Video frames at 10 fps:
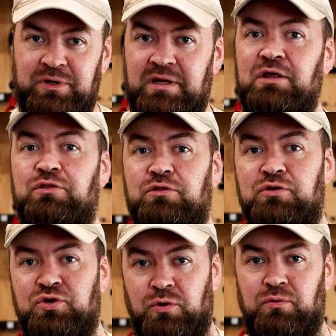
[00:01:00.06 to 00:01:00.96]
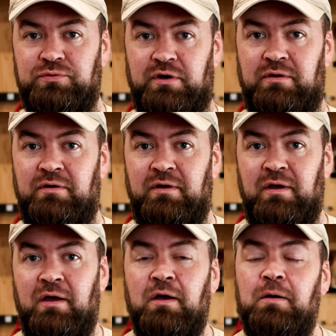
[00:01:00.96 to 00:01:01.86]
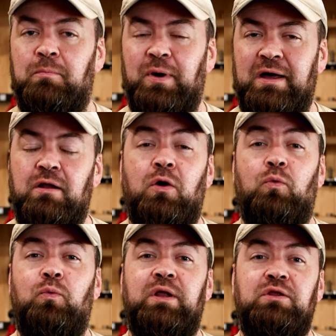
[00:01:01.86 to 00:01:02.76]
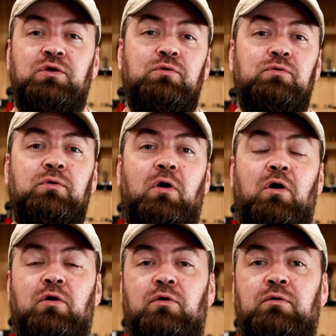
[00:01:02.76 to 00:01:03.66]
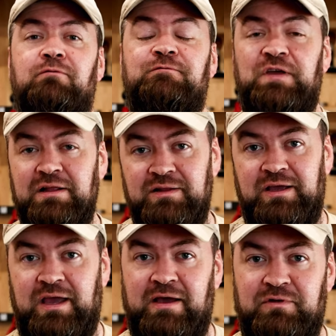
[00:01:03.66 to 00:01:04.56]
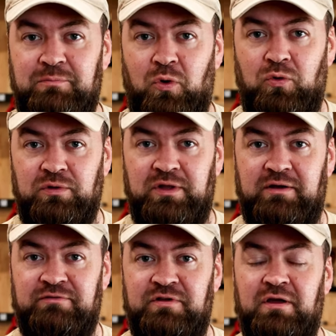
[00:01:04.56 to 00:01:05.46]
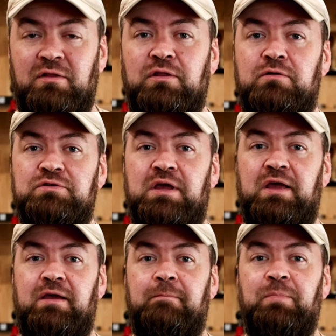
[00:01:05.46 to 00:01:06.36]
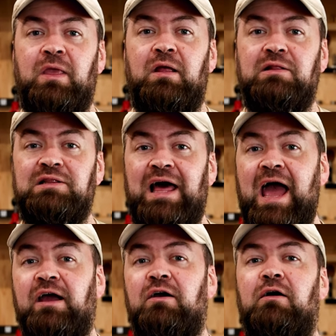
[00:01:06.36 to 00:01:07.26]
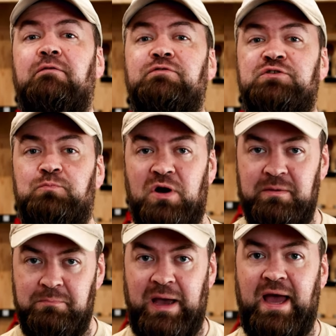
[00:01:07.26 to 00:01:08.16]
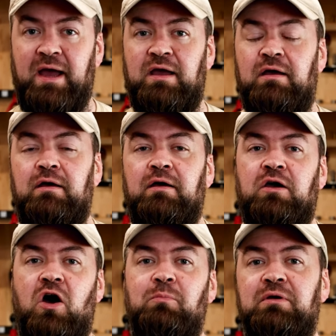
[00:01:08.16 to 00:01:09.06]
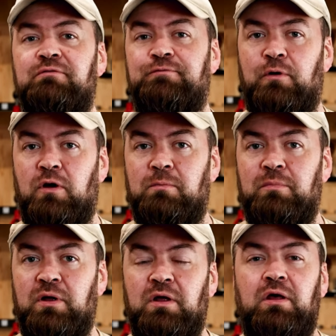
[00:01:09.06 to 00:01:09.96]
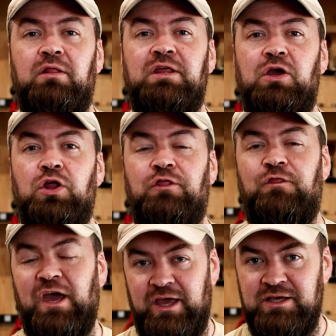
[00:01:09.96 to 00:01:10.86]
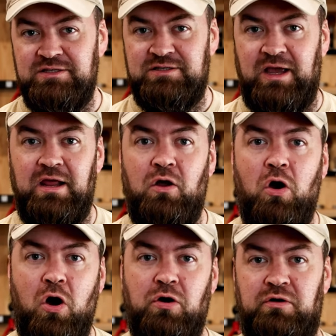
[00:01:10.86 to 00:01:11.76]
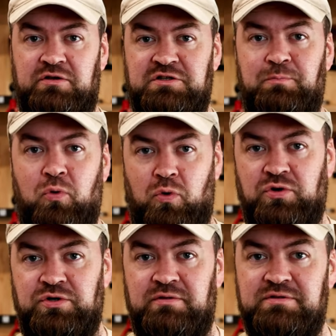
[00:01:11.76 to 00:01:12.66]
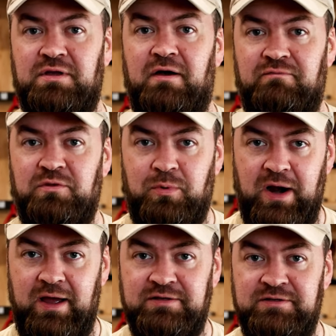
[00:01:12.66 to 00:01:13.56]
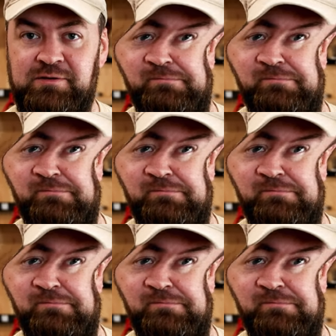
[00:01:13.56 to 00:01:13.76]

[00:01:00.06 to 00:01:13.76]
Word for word: beneath the shoulder. But when you are feeling heavy bolt lift, there's a lack of spring back coming from the thickest and hardest portions of the brass.